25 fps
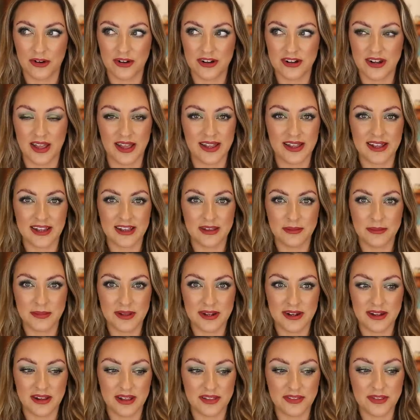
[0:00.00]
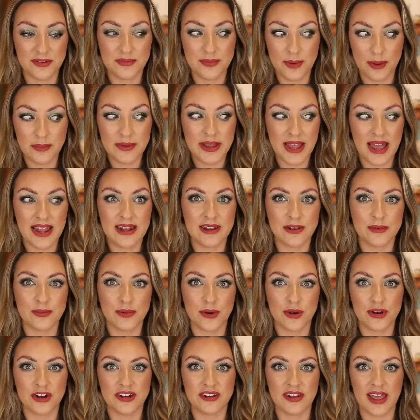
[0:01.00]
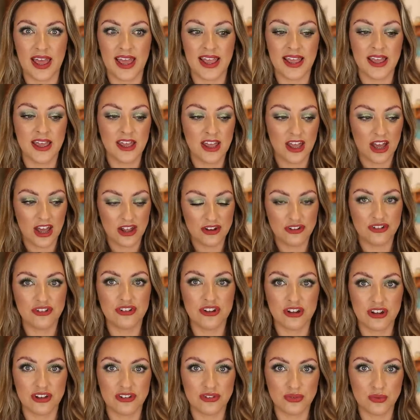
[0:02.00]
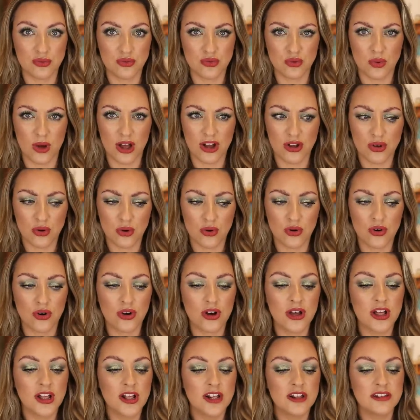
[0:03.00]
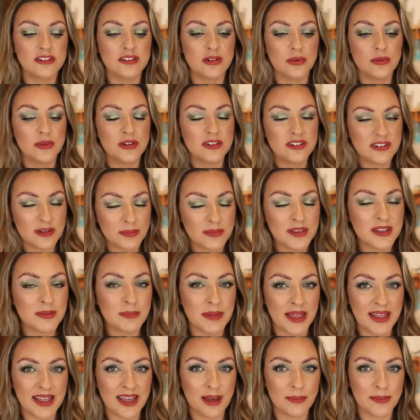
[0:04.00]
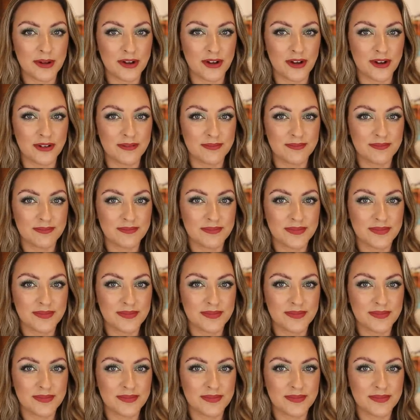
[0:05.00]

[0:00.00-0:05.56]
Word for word: like in the middle, at the very end of holiday, and shook us all to our core. So something may come along.